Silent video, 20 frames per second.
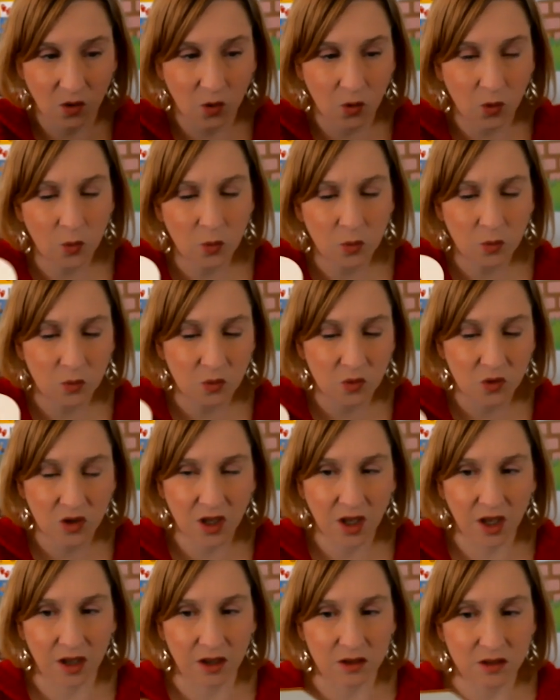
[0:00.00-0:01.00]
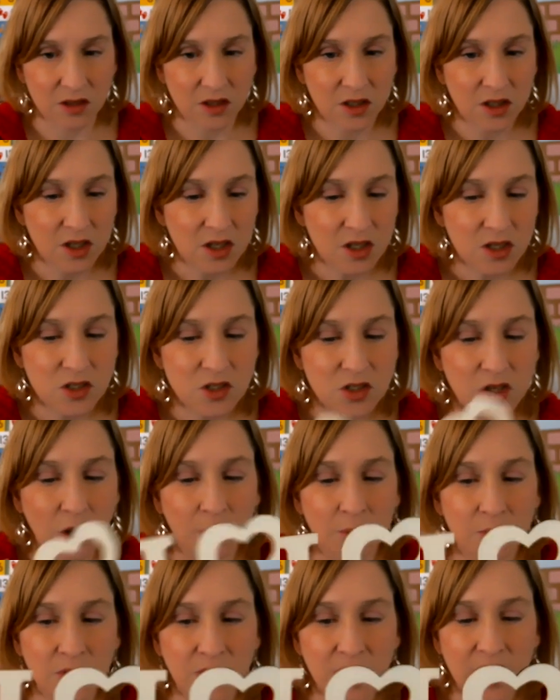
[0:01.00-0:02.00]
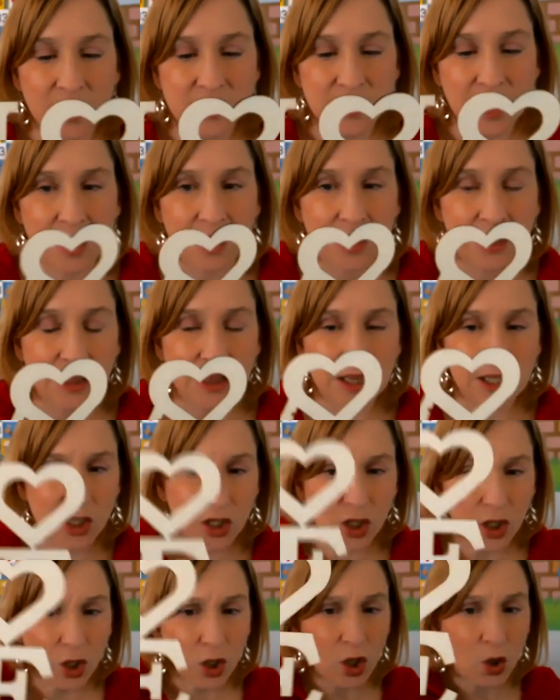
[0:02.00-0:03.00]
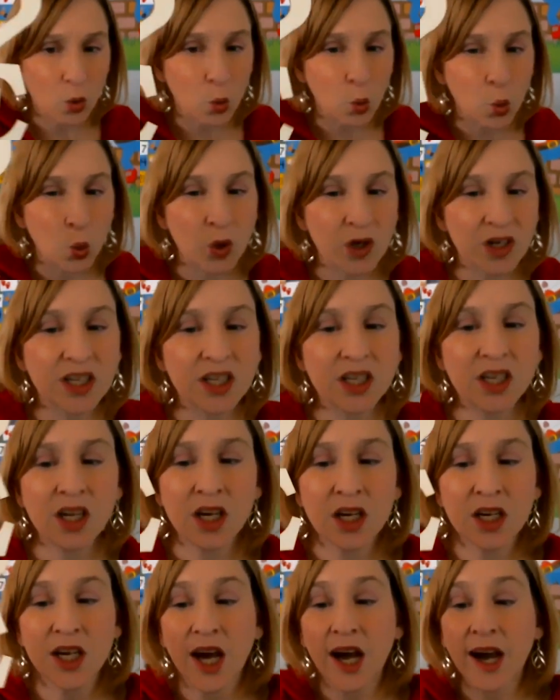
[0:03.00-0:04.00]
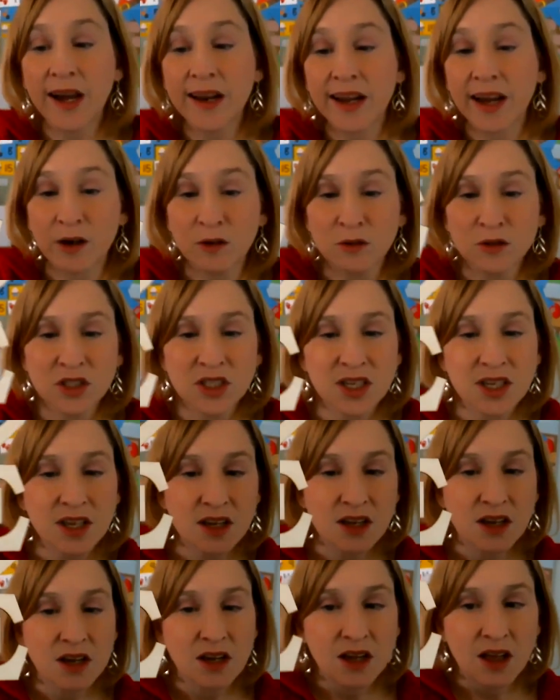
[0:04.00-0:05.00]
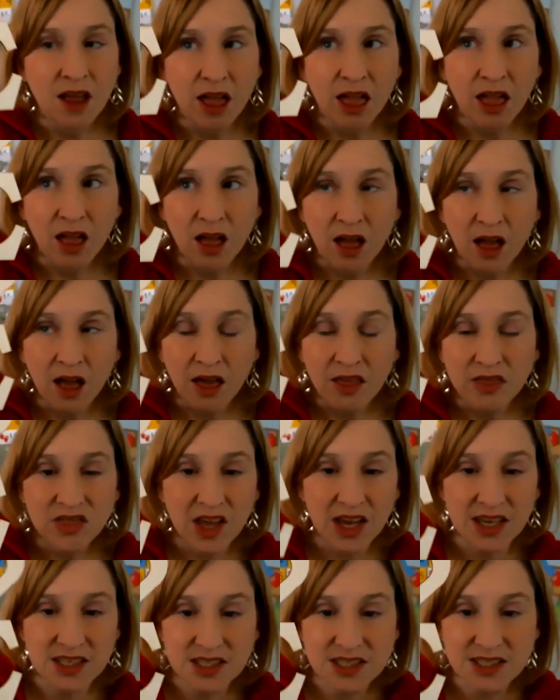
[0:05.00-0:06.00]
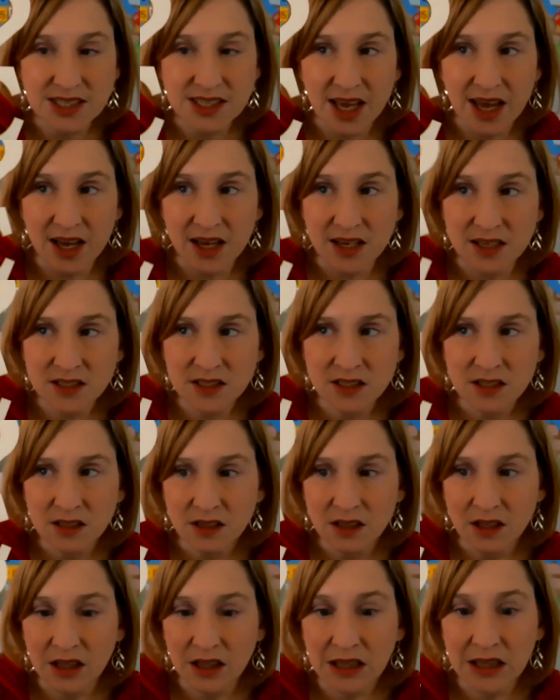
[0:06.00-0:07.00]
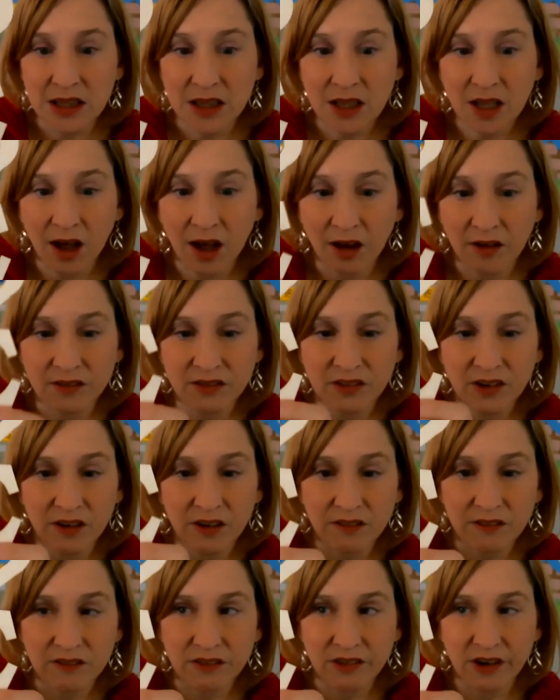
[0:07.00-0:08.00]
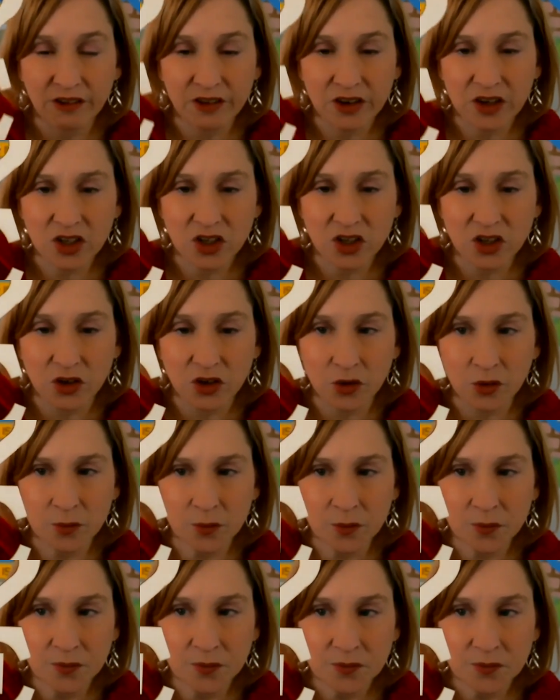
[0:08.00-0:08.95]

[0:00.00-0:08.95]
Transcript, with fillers: Okay, so it's a little wooden cutout that says love. Very cute.